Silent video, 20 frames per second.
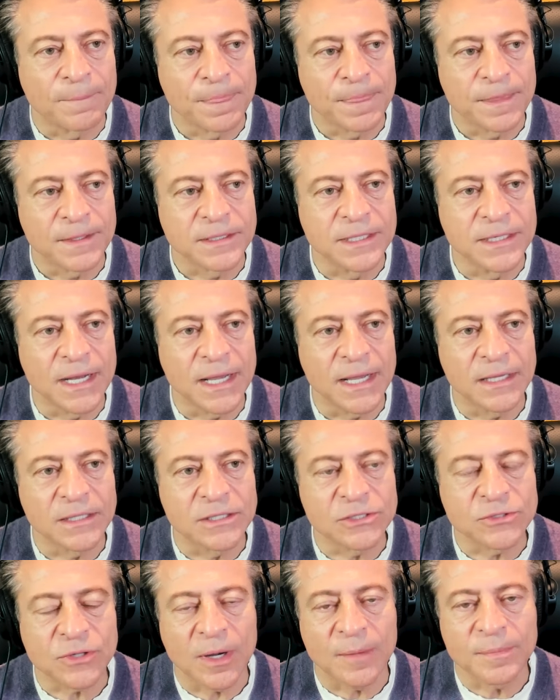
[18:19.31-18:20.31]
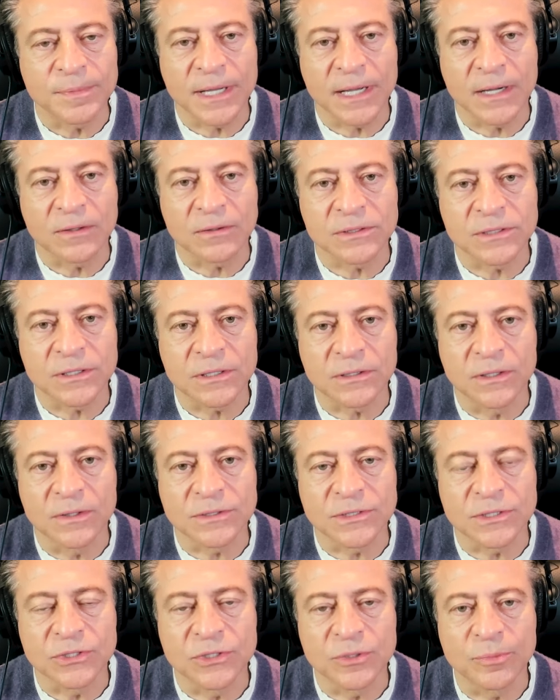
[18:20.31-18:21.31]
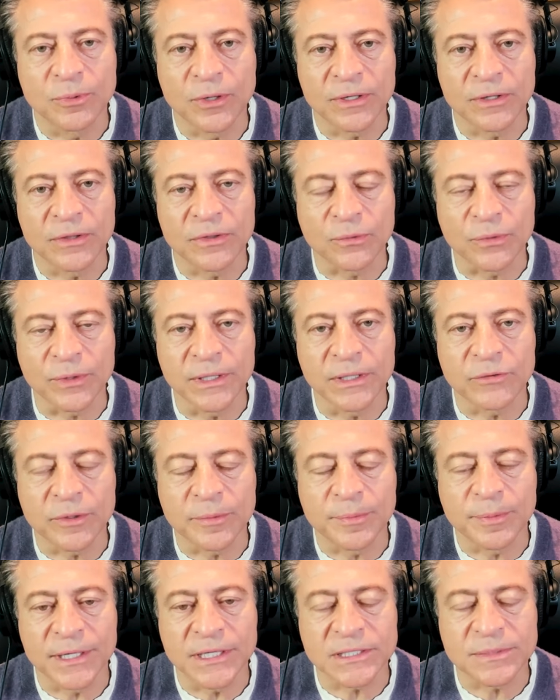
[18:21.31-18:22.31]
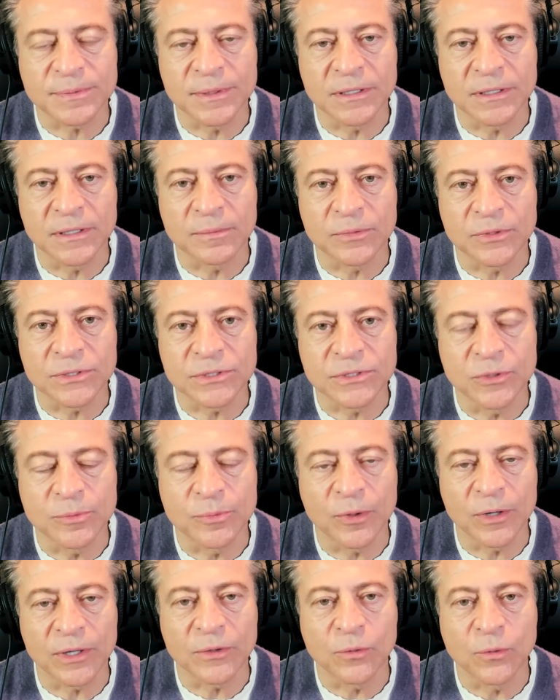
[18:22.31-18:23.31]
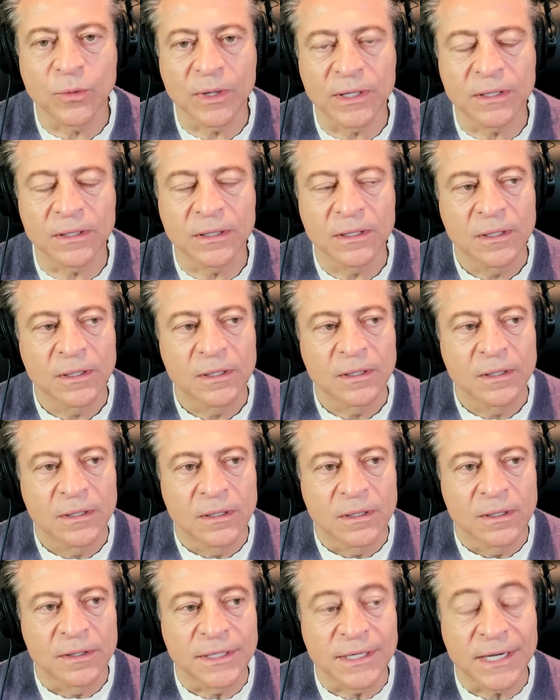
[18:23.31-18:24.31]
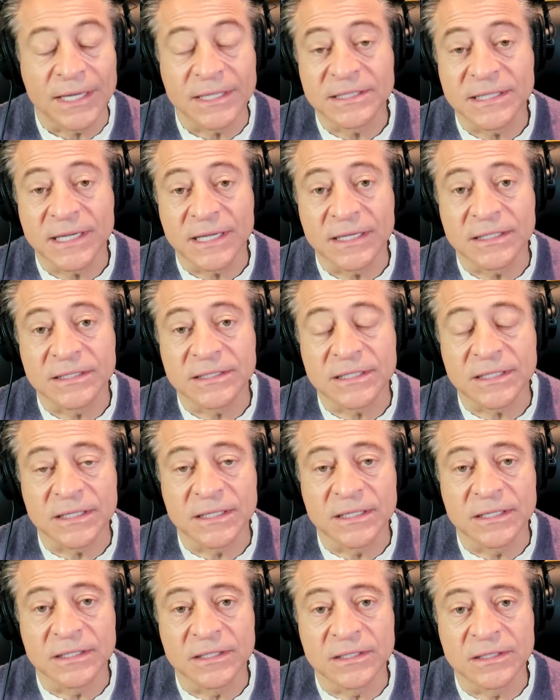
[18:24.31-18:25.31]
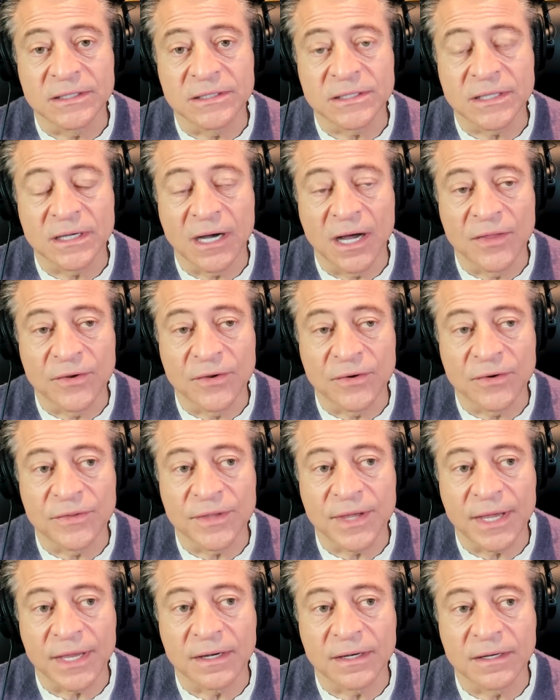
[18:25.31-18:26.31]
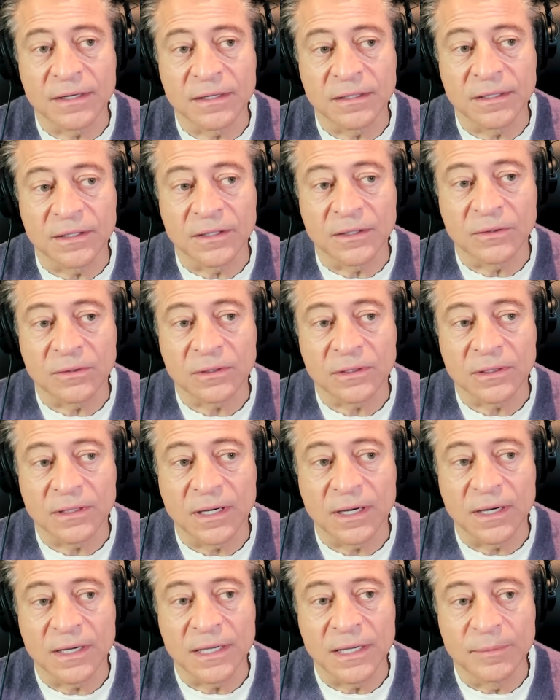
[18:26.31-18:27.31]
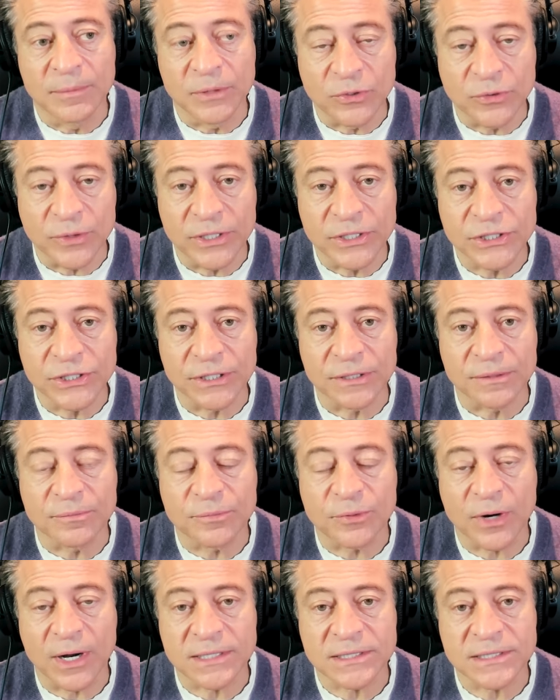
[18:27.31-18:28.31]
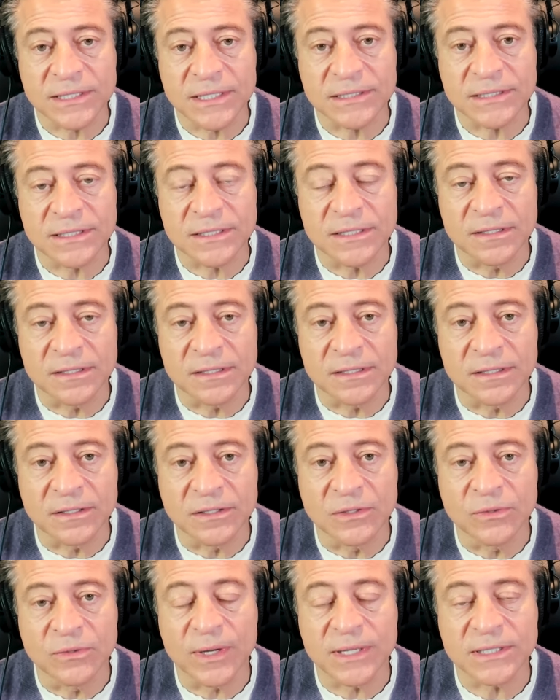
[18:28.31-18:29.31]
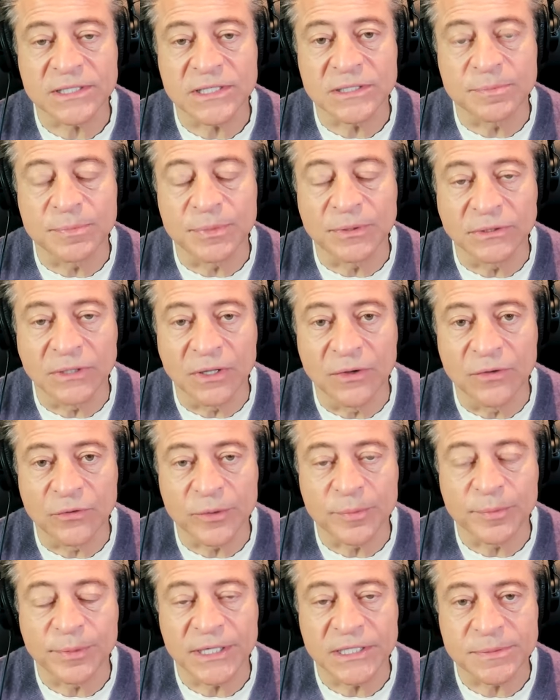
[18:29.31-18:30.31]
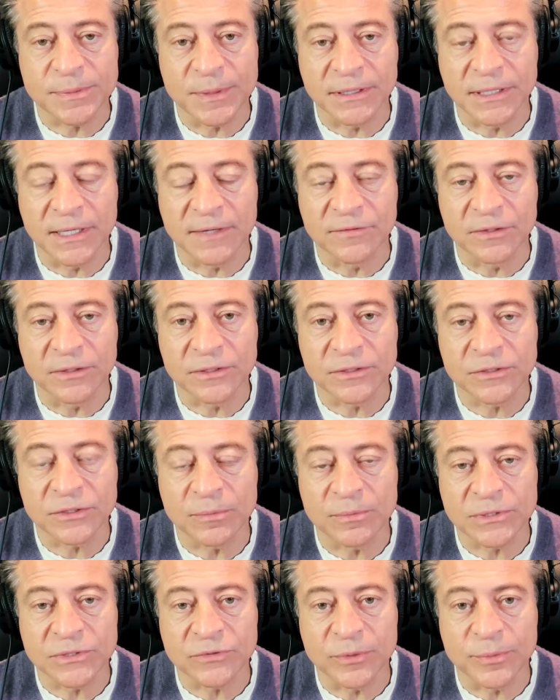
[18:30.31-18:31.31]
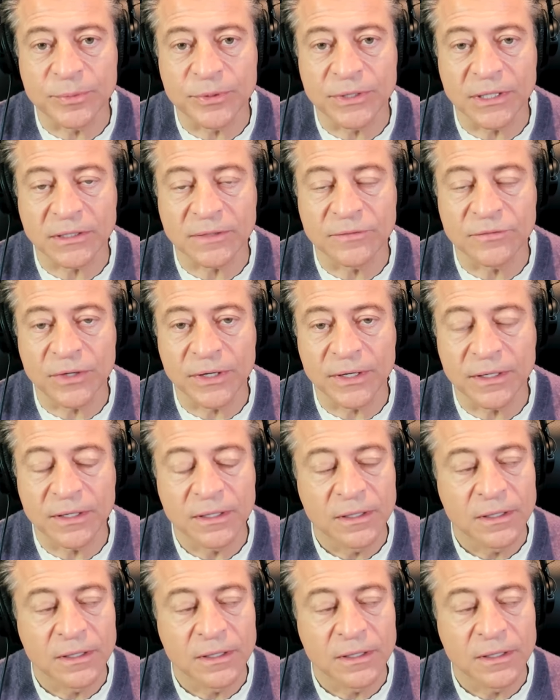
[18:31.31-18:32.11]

Today, it's dropped down to close to 2.3. The replacement number is 2.1. The United States is, other than, you know, immigration process, the U.S. is below the replacement level in terms of reproductive rate.